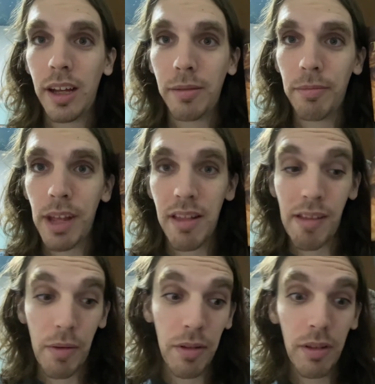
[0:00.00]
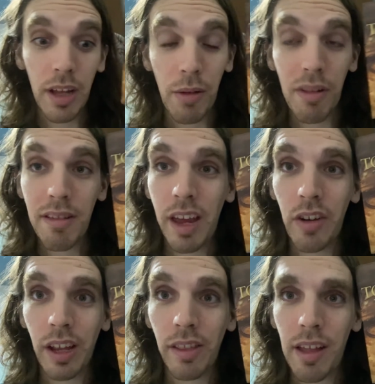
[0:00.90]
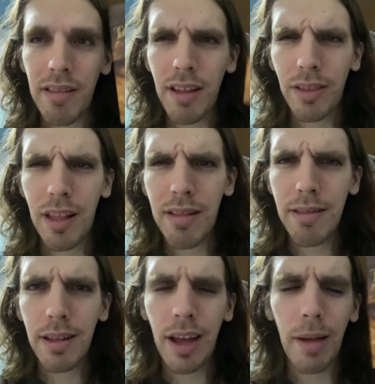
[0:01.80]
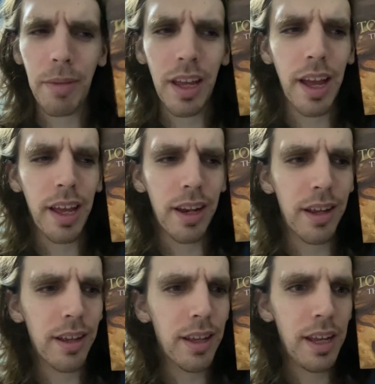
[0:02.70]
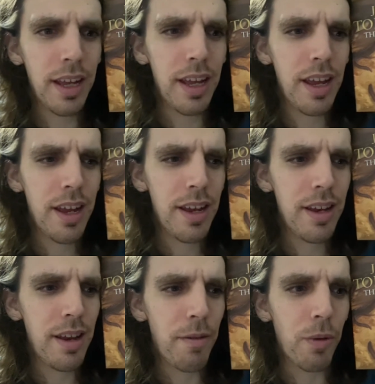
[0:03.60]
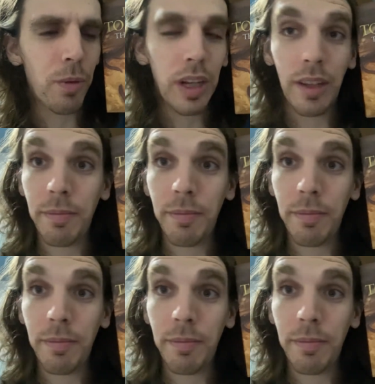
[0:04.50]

because I was carrying this, not this copy, I had a different one.